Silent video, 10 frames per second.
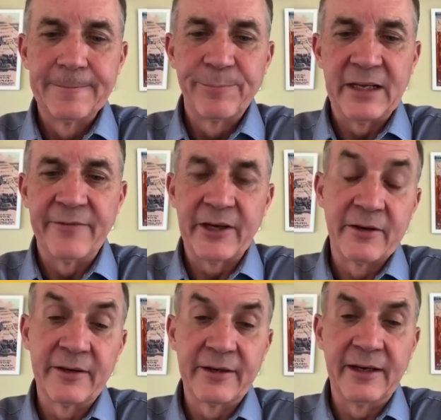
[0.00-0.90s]
And the
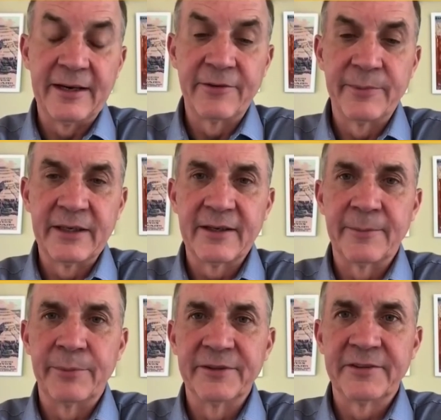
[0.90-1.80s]
current government of
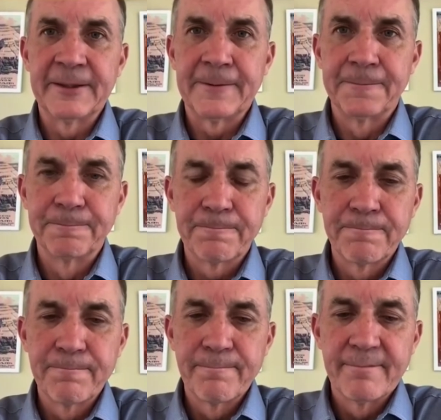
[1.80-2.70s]
Brazil
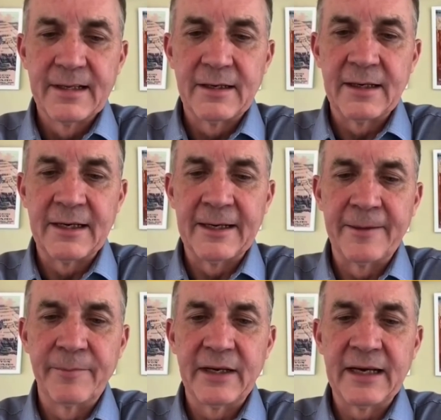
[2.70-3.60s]

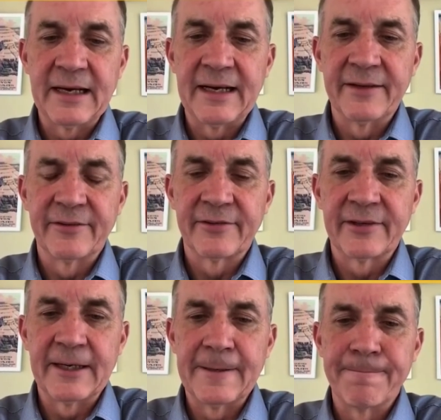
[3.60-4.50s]
has
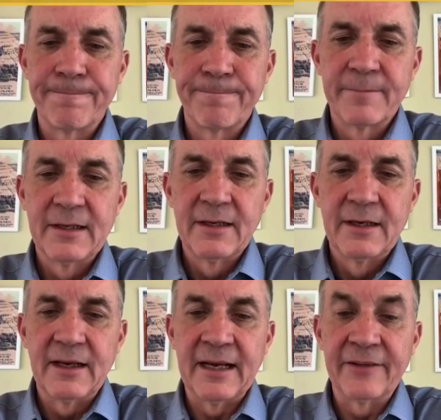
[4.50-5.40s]

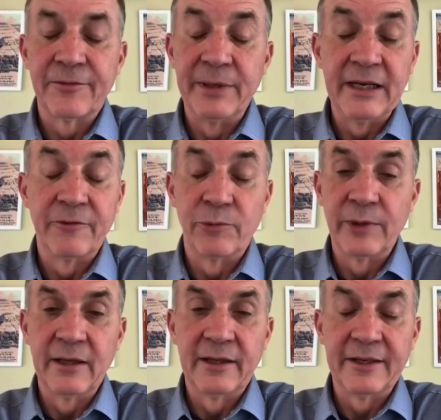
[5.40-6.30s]
been
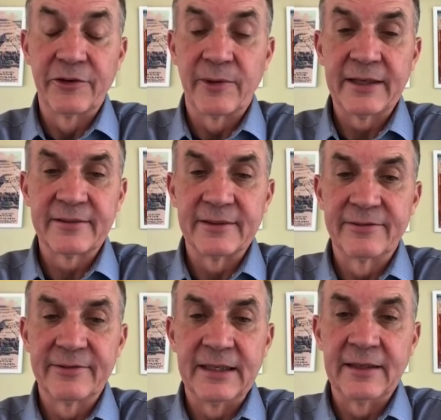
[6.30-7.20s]
really aggressive
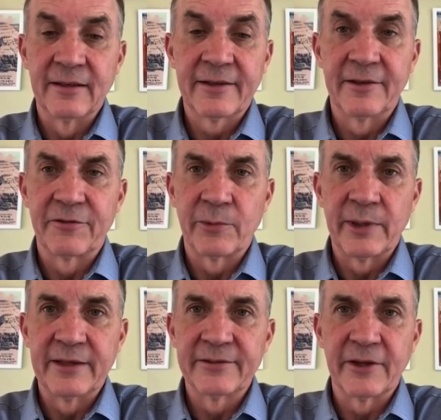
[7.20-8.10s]
in looking for
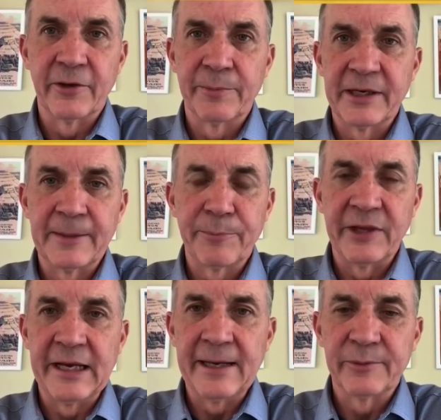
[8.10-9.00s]
ways to open up
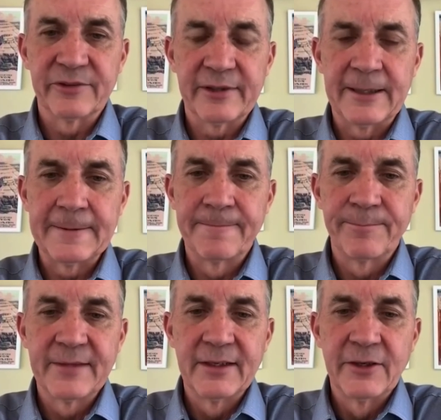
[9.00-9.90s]
the Amazon,
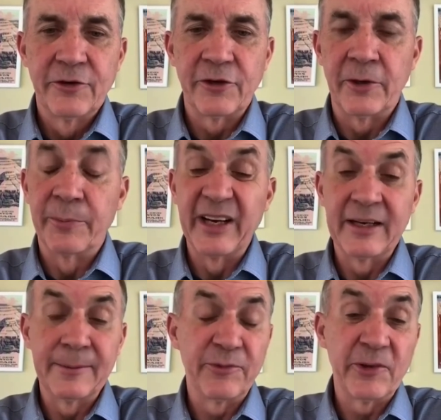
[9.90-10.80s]
to open it
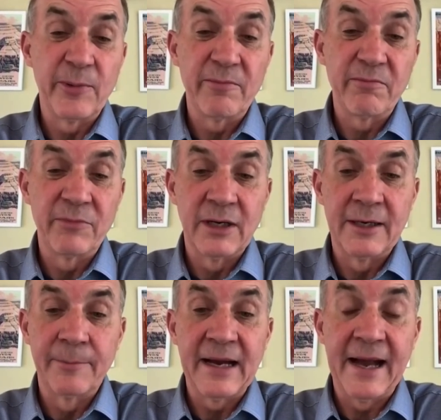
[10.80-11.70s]
up to
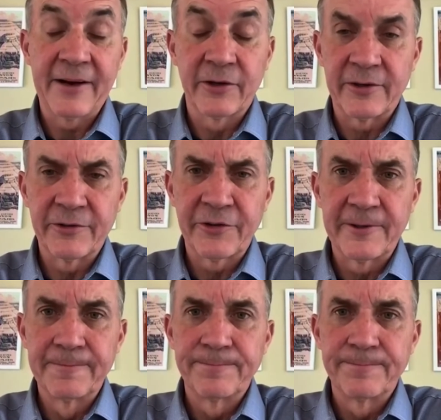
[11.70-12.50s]
agriculture